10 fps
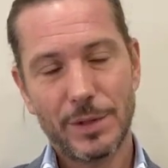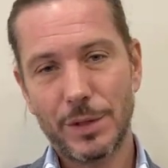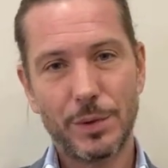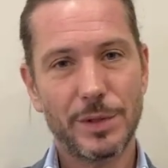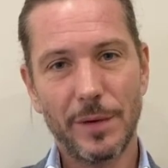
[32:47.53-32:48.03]

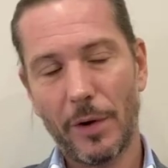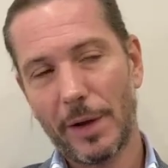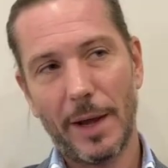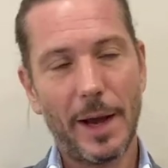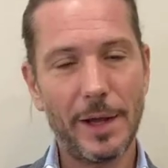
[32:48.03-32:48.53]
to yourself,
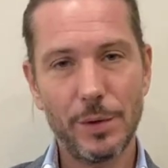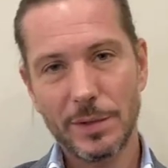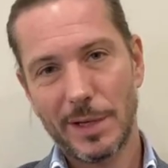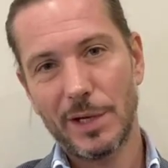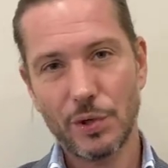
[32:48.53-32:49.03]
okay, I
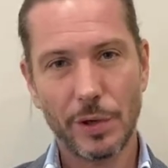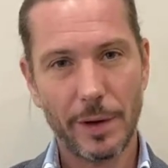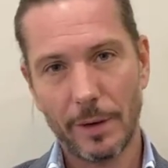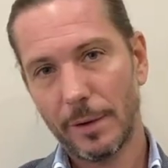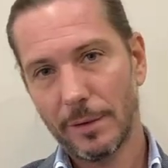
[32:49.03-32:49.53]
use a
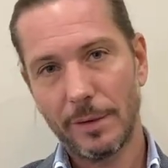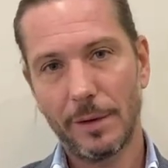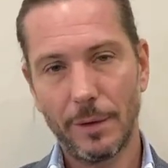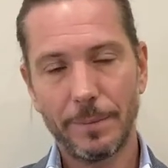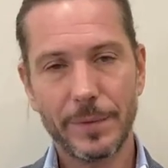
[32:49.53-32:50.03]
joker. You
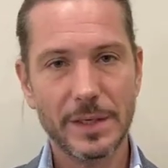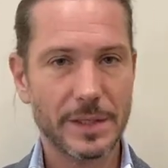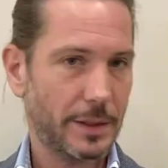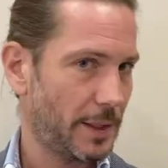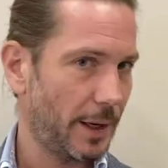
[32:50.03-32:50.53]
know,
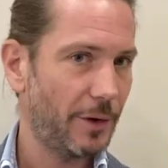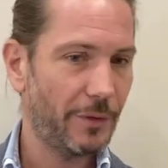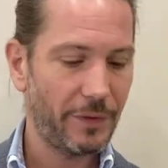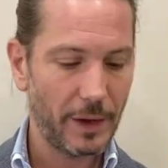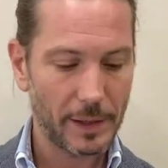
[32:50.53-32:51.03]
it's a kind of
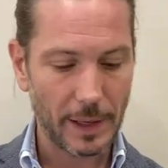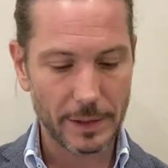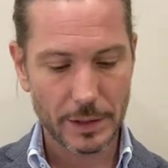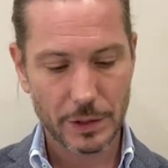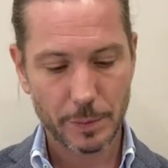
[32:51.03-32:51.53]
thing like
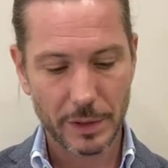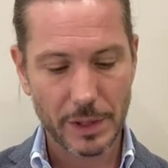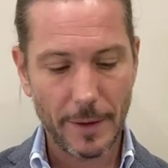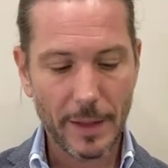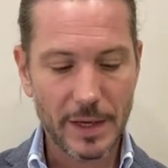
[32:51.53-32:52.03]
this. But
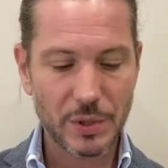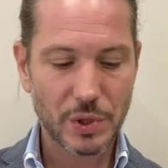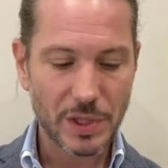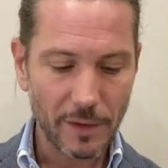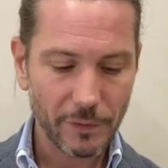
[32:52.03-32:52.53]

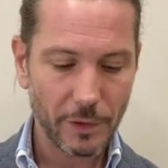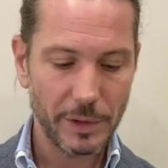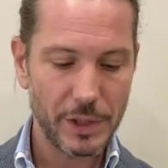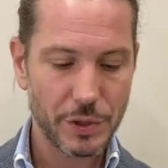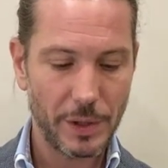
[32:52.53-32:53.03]
self
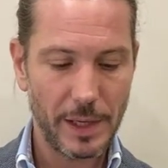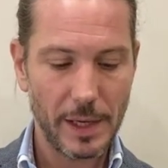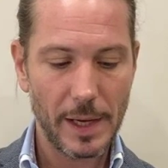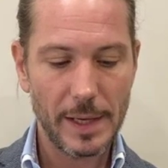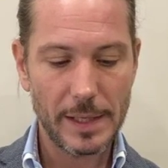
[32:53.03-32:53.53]

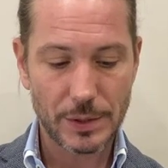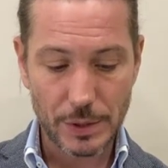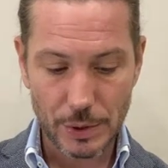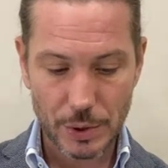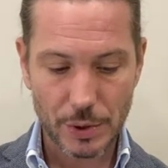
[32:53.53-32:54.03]
conditioning
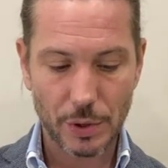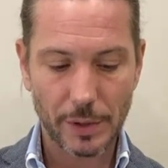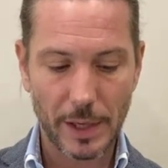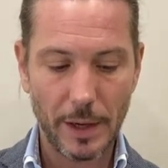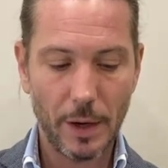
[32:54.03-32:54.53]
is this,
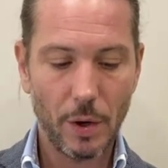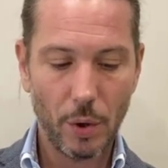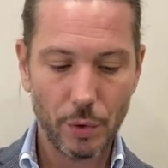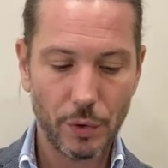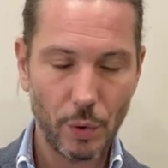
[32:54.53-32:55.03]
okay?
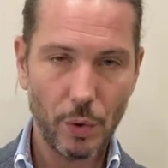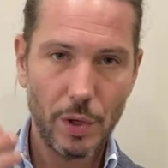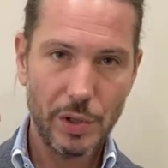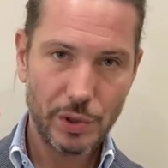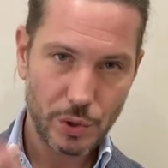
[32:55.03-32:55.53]
Auto
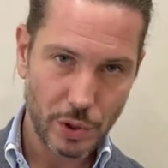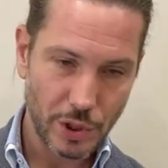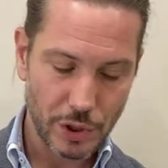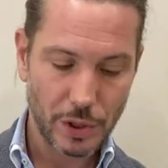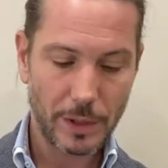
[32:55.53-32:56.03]

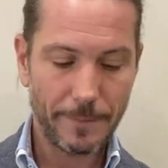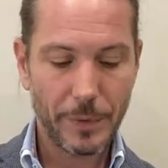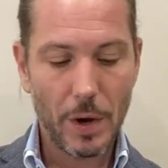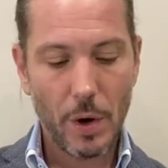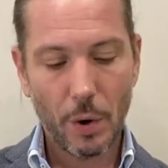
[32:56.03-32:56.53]
suggestion.
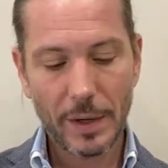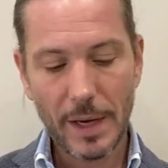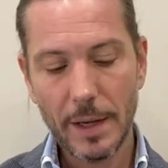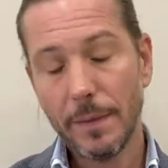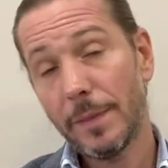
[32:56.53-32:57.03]

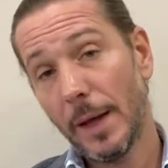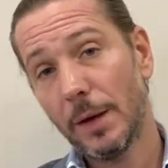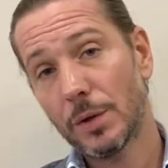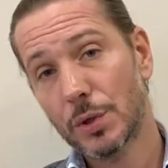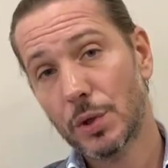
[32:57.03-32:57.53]
Okay, then
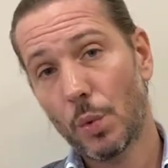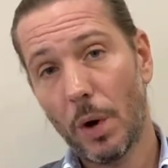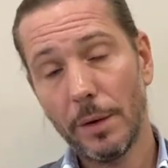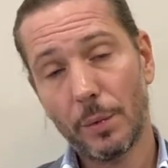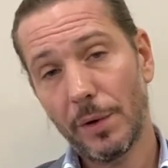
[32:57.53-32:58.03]
another
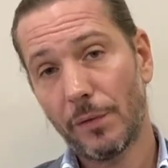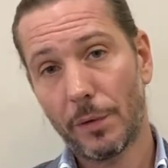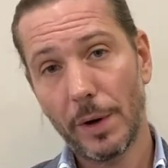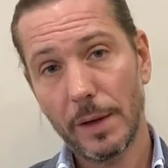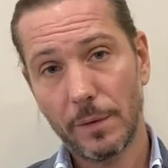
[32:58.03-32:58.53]
one
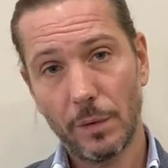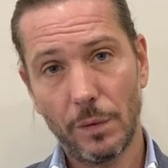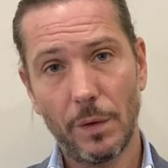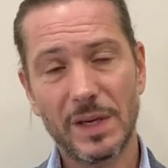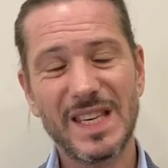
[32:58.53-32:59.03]
referring to
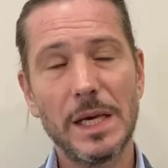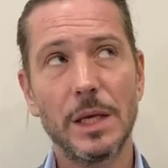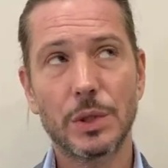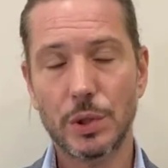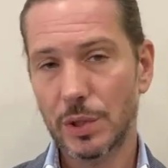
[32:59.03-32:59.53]
the key
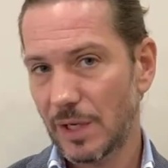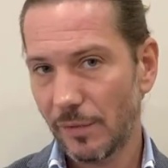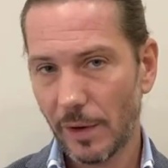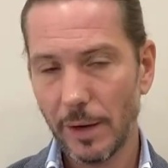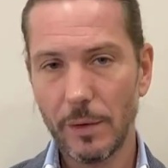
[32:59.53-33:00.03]

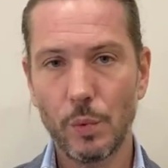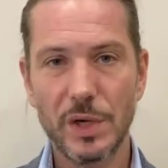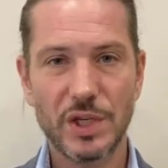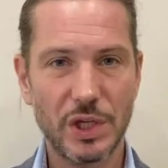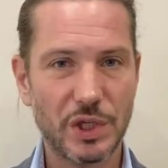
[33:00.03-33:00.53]
35,
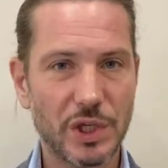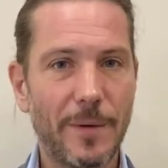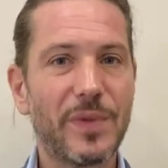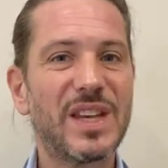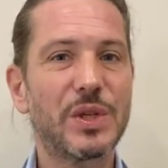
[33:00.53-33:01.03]
which is
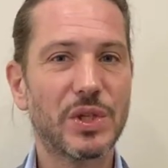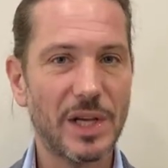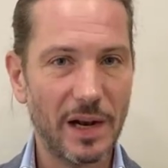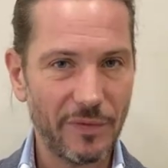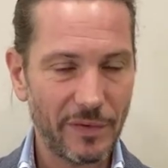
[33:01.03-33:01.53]

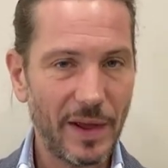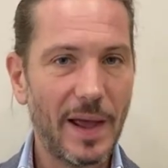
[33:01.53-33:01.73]
self